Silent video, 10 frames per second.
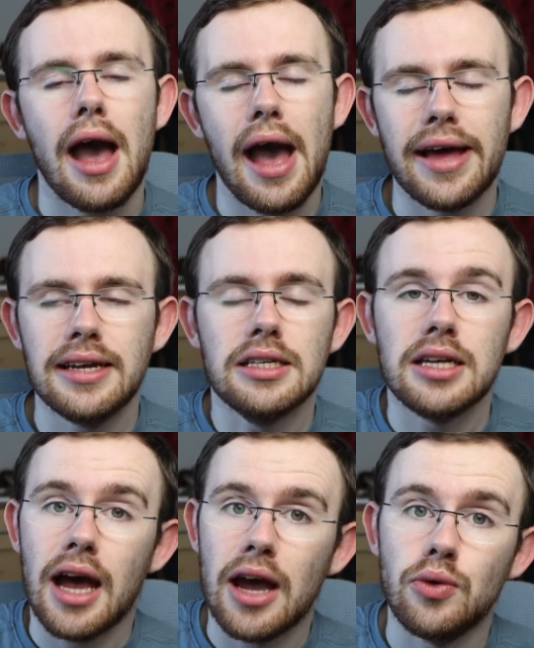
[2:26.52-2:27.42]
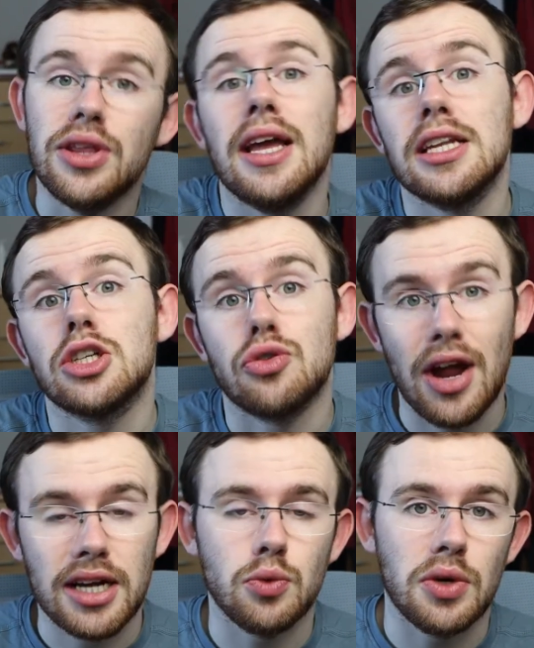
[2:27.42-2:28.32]
and how they
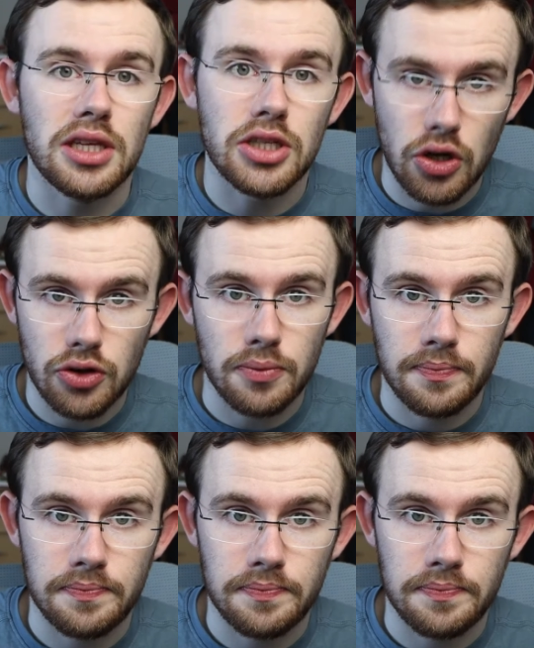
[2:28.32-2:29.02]
interact with each other.